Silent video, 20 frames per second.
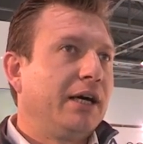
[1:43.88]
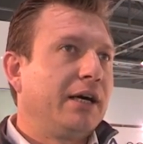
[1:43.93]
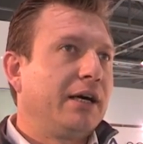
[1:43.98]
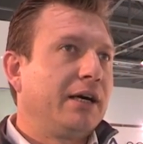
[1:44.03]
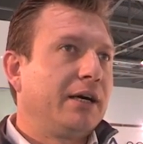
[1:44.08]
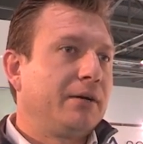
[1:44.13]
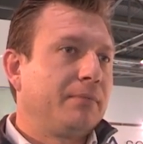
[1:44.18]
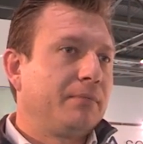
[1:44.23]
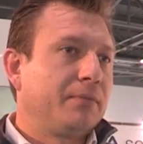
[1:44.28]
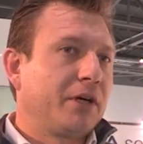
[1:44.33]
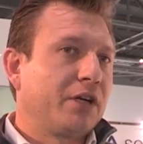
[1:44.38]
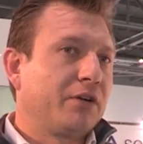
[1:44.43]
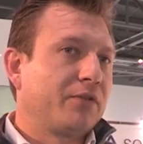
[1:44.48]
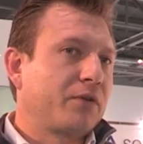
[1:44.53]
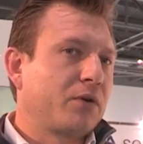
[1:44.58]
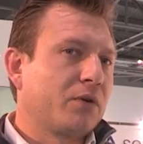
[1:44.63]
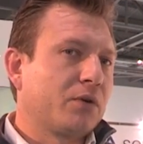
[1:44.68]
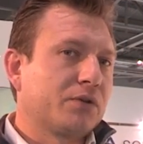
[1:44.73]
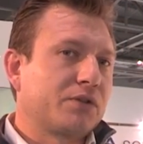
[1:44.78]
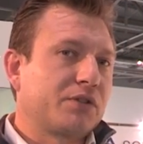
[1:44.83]
Um, and
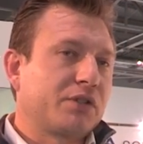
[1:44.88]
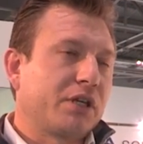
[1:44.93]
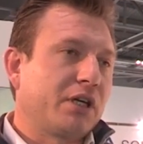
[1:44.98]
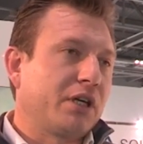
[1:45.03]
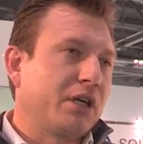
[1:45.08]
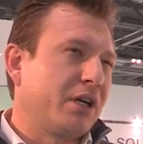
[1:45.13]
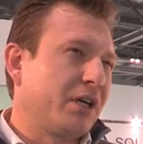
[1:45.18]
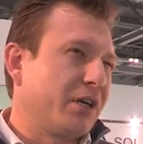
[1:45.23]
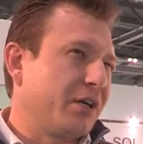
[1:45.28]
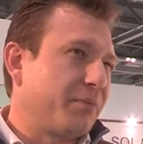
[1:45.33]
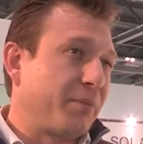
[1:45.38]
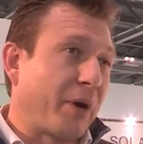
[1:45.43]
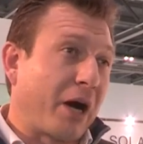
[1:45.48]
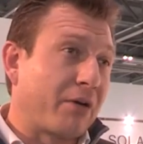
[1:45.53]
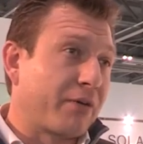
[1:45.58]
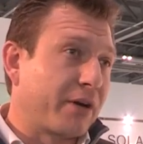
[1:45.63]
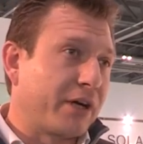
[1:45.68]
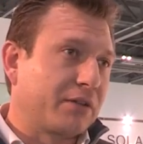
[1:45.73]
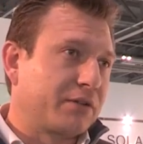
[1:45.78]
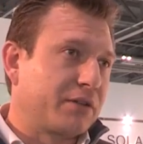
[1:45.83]
of course,
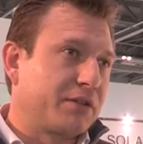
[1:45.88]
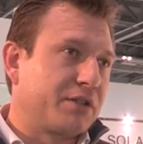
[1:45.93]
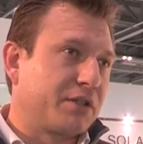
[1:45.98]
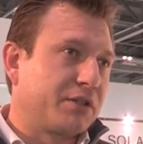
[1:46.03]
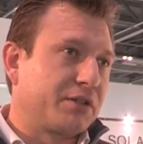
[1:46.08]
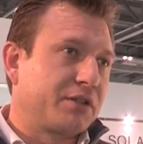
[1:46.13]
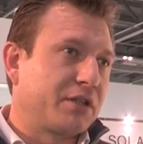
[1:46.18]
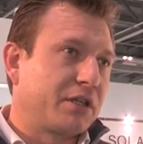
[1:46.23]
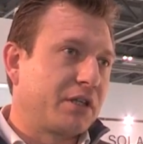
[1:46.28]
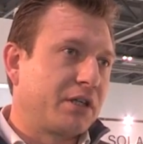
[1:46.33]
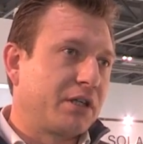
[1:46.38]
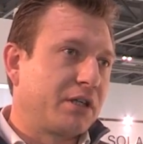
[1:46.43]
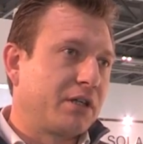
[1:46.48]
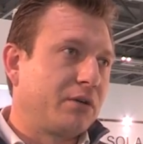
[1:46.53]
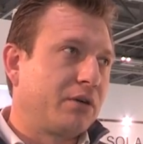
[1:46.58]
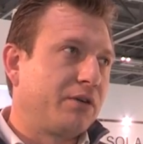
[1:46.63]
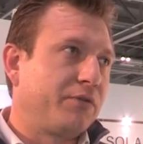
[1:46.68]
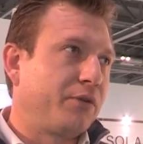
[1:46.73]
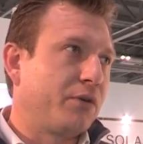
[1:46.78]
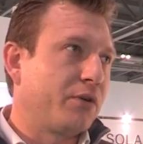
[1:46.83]
power outages.
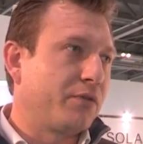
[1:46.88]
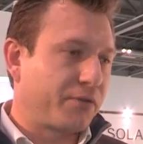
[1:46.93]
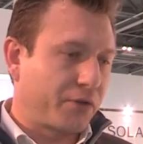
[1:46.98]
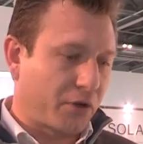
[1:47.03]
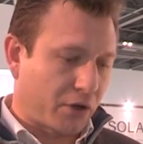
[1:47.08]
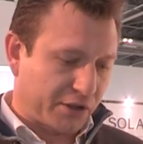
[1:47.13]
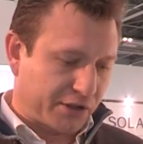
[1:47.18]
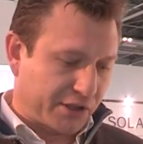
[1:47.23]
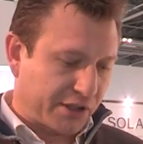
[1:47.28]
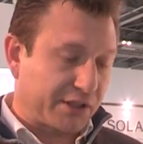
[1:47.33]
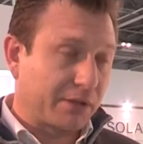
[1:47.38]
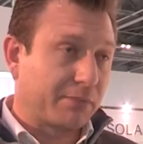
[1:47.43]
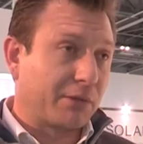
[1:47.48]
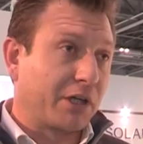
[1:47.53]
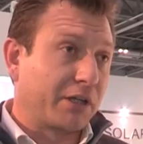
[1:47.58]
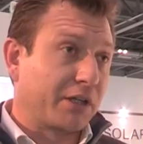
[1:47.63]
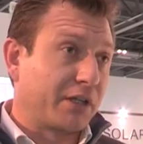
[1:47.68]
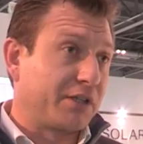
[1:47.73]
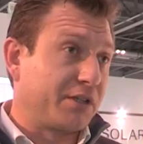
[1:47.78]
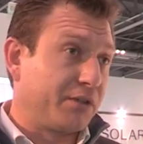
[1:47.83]
Uh, if you've got a system
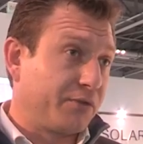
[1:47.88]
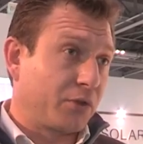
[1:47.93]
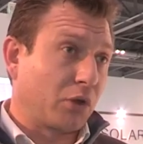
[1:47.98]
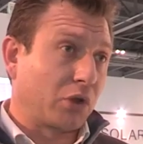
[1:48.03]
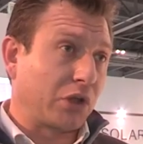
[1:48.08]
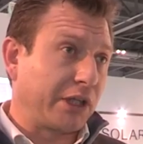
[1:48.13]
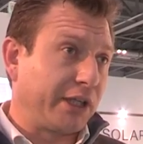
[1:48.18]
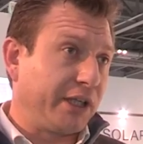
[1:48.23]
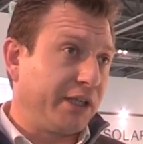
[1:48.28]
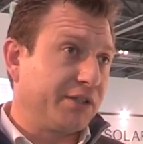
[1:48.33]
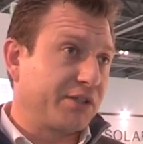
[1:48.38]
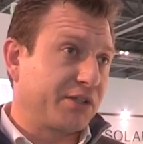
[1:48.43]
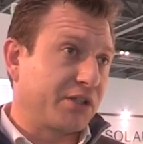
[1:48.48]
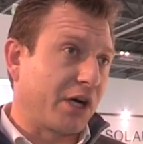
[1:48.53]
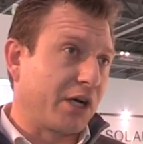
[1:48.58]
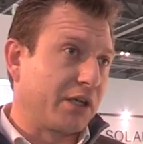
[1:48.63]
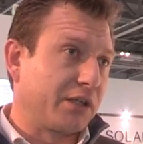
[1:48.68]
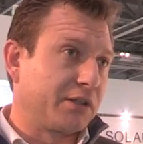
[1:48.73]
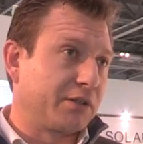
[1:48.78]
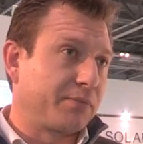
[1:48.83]
like this, you've got clean,
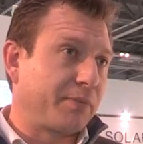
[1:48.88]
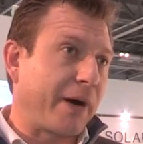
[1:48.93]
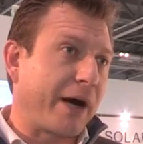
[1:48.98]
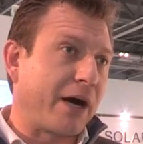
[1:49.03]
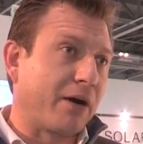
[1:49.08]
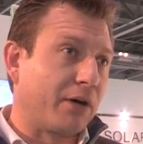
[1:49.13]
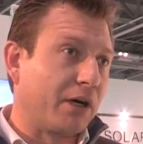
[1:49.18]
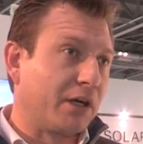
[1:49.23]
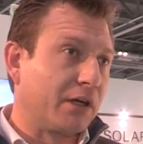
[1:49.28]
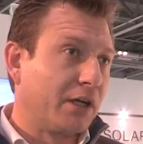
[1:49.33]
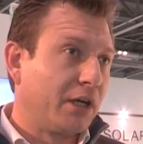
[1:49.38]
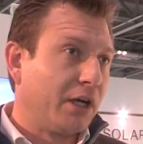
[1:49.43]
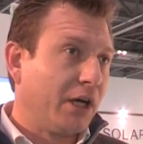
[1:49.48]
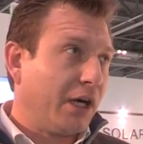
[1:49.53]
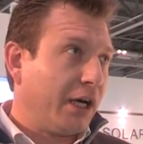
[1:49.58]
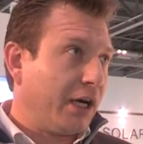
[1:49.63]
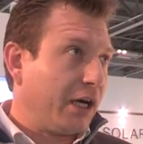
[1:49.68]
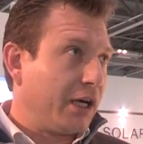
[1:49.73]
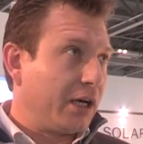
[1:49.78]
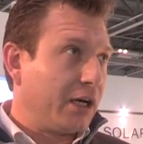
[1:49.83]
silent power,
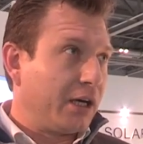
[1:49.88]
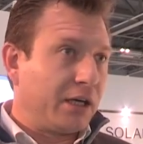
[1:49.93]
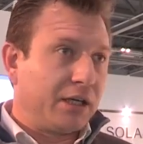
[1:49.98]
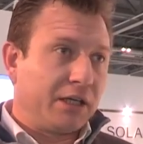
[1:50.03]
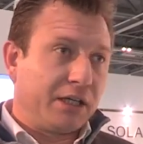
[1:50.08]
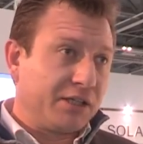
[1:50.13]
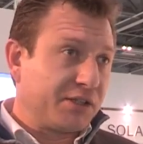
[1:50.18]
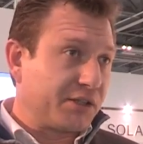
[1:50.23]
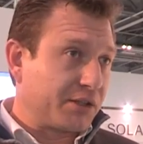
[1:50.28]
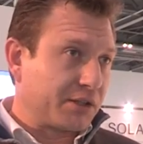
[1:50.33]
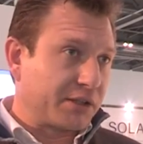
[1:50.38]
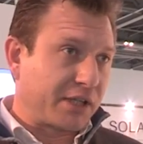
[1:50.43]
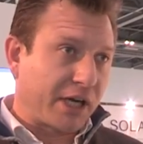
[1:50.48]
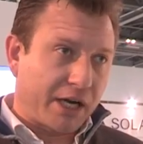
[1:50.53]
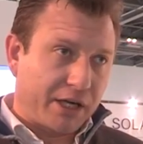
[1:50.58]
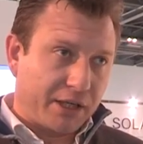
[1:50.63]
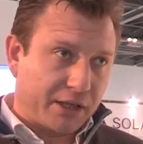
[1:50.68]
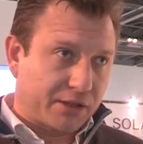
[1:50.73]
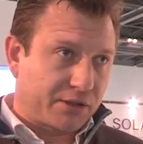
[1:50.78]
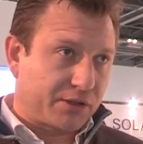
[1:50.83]
uh, an
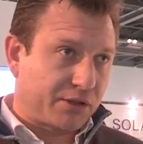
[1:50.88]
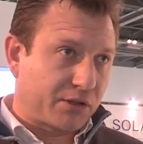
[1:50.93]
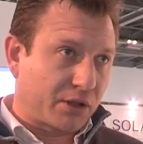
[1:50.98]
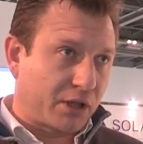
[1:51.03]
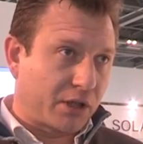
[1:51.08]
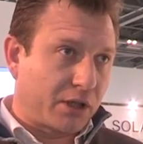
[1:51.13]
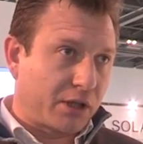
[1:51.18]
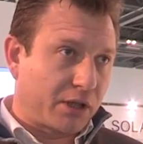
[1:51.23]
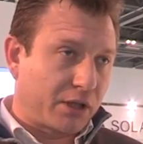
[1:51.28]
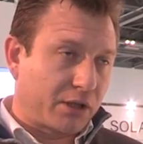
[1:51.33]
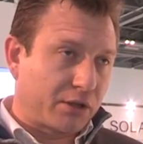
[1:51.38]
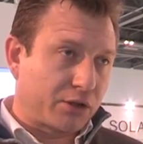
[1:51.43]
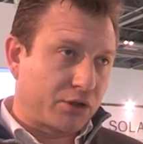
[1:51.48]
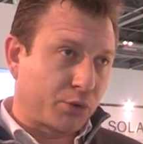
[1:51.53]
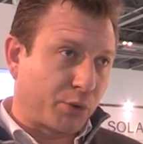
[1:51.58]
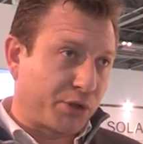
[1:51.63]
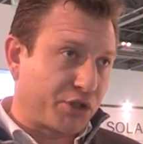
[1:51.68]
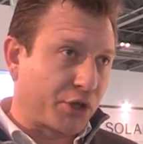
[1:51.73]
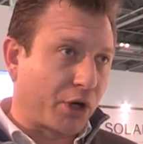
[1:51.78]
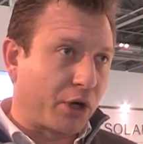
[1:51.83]
instantaneous uh,
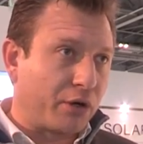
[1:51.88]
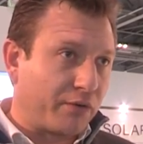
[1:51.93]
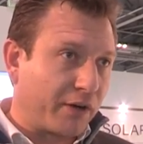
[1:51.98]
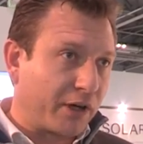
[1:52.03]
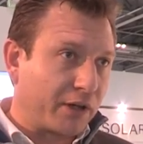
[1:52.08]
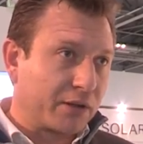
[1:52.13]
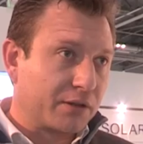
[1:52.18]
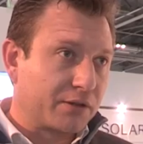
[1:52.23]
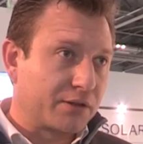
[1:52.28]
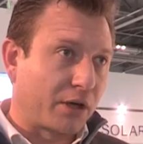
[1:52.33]
switchover.